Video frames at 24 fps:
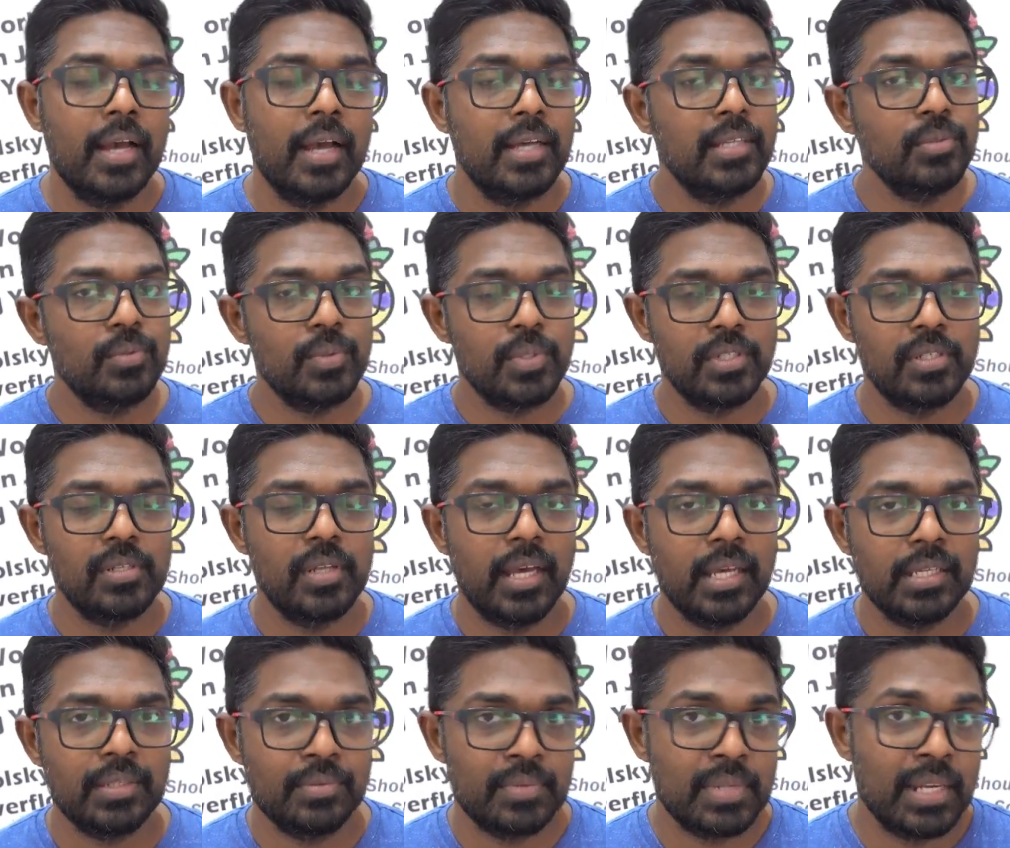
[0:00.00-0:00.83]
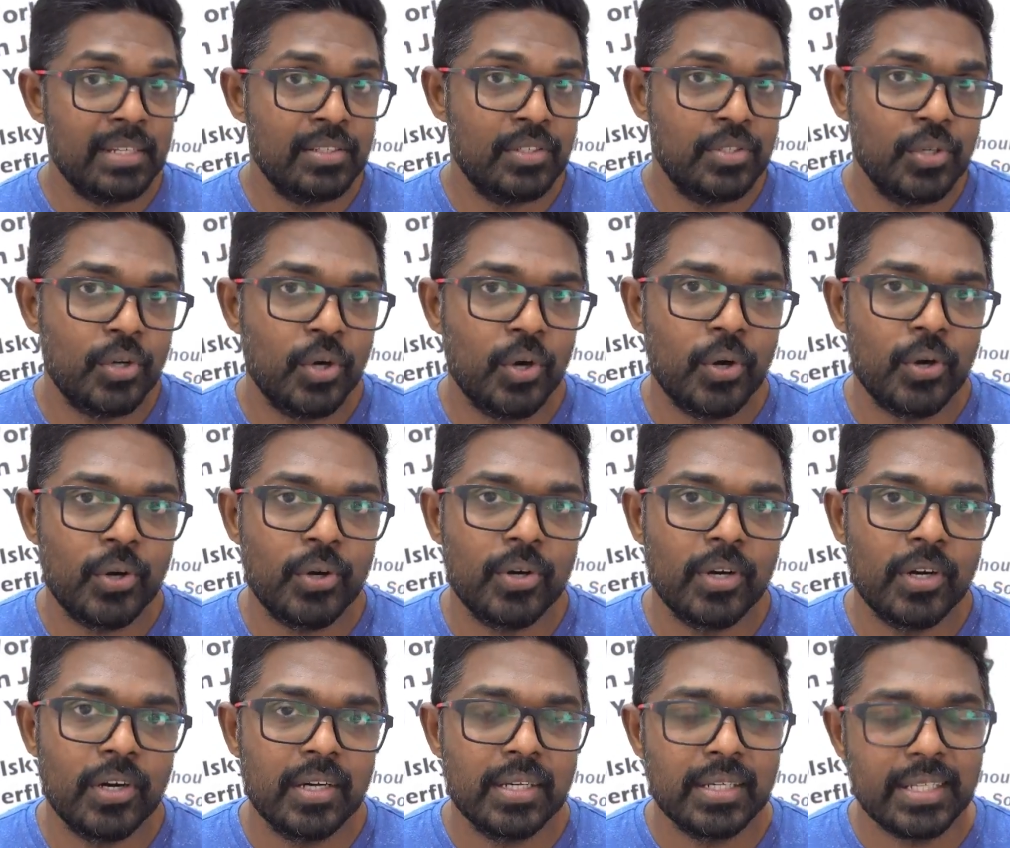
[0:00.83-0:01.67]
as well as, as, well as
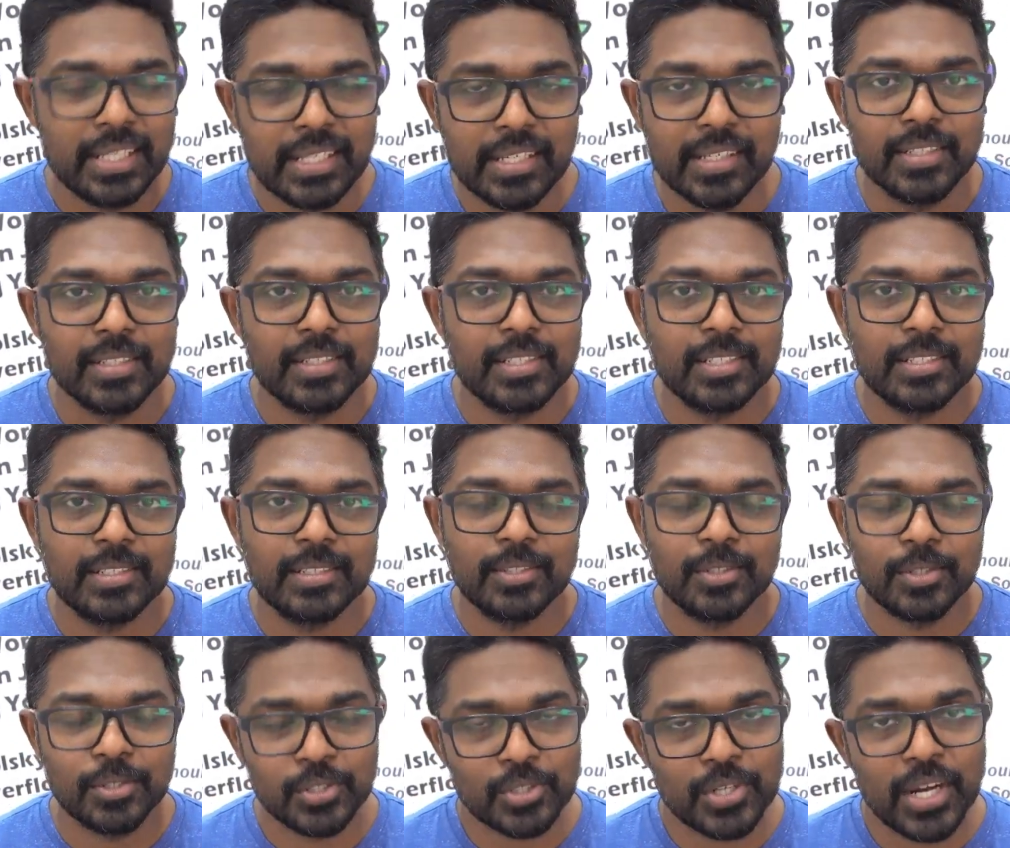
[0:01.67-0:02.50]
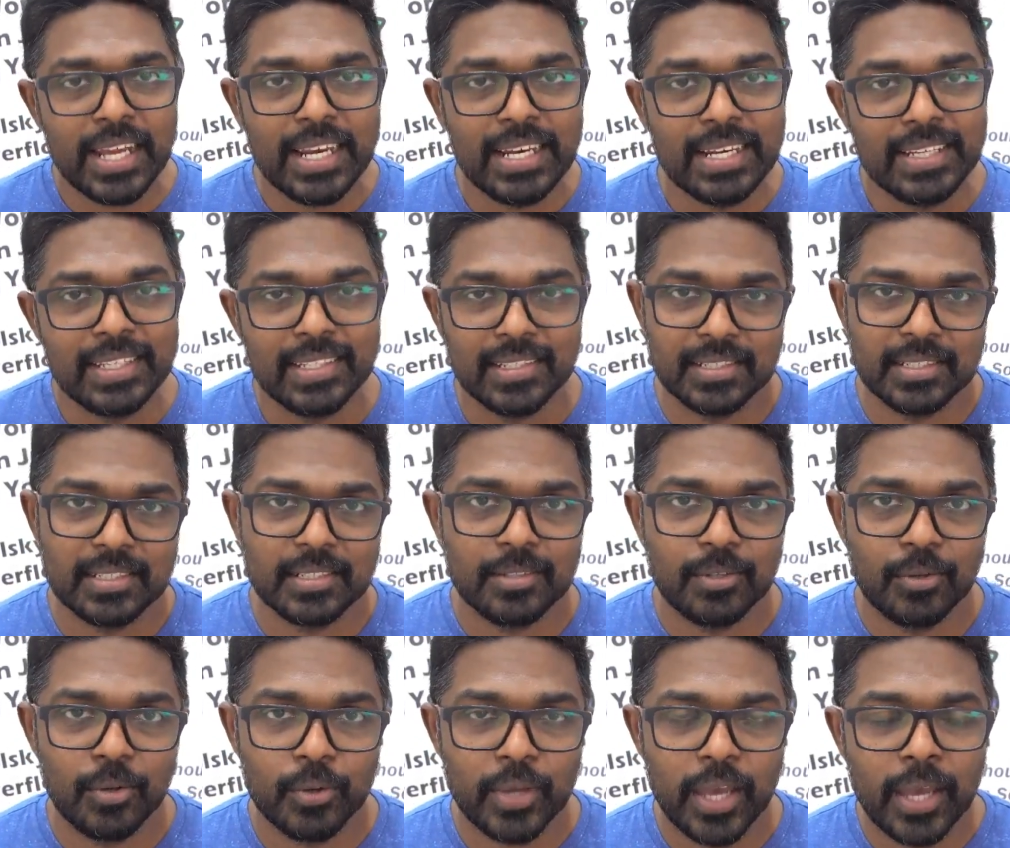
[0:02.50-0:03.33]
your uh, readers. So try
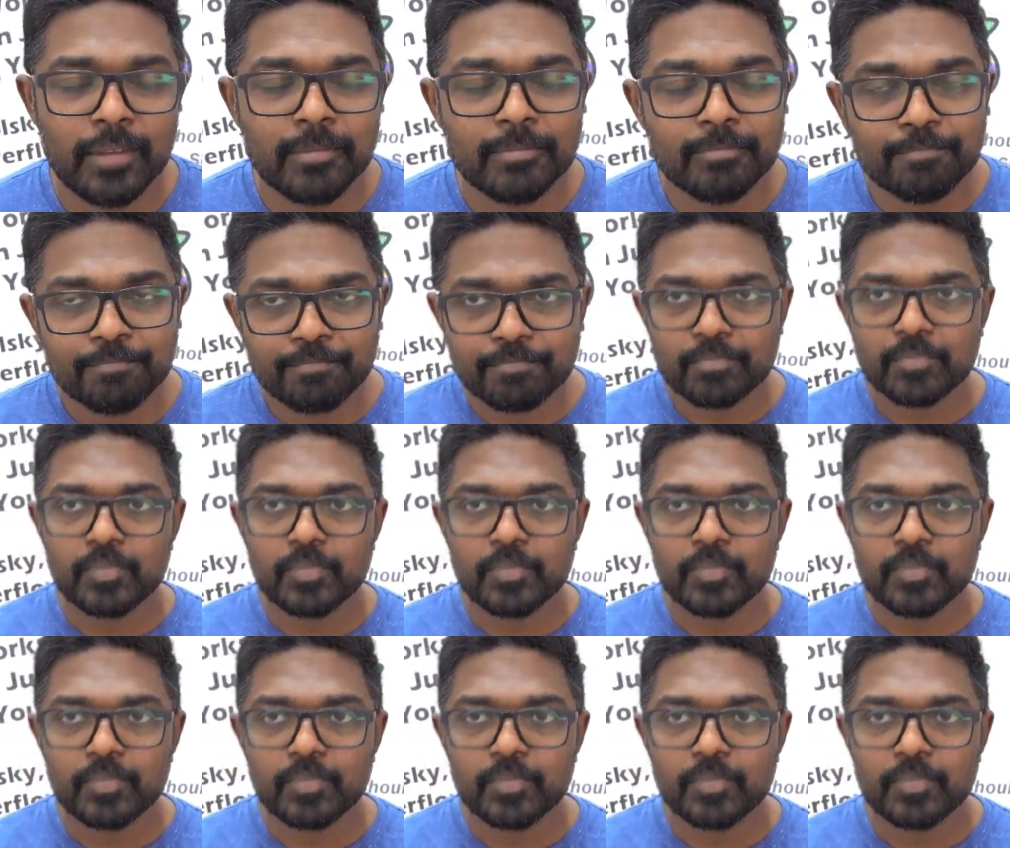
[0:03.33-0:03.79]
lists, okay?